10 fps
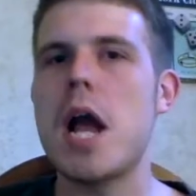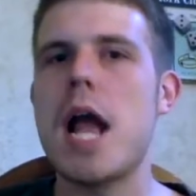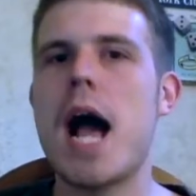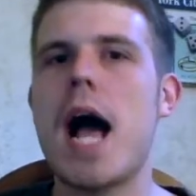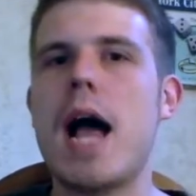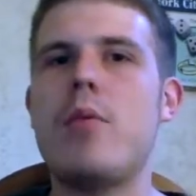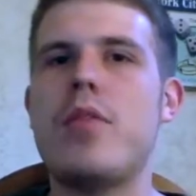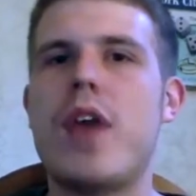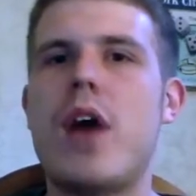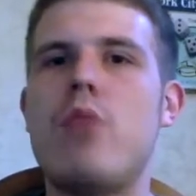guy
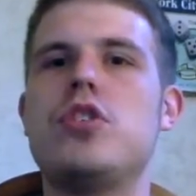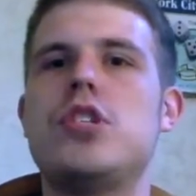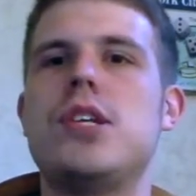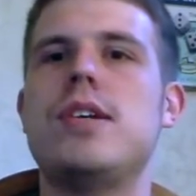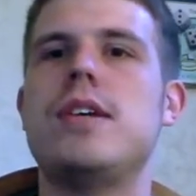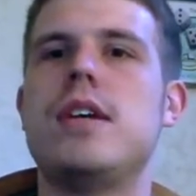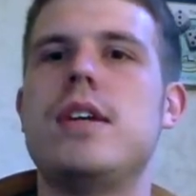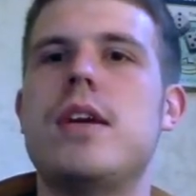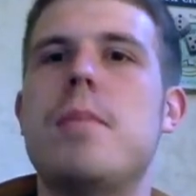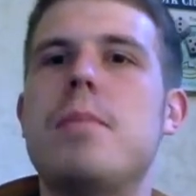without
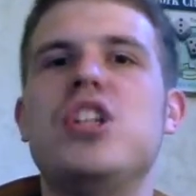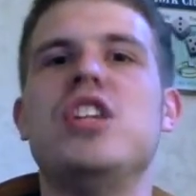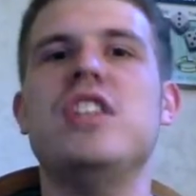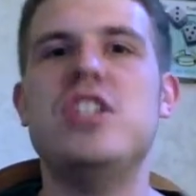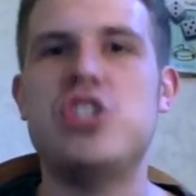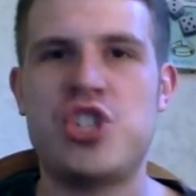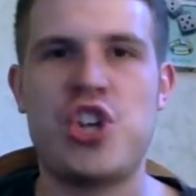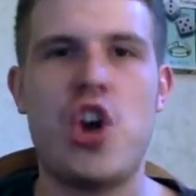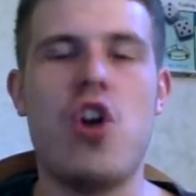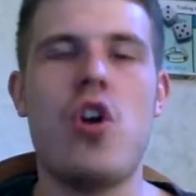completely
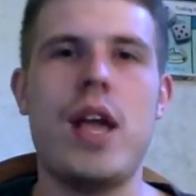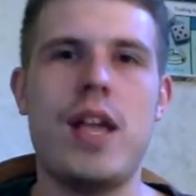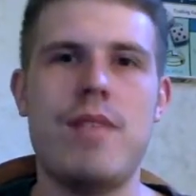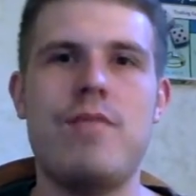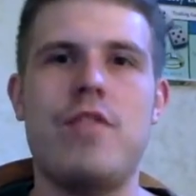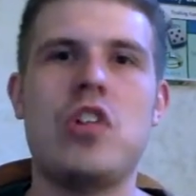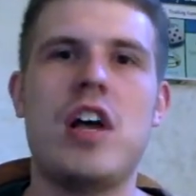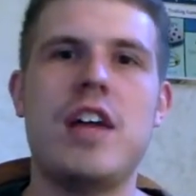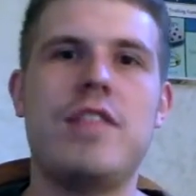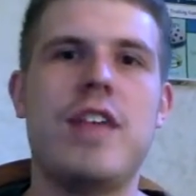scarring him for life,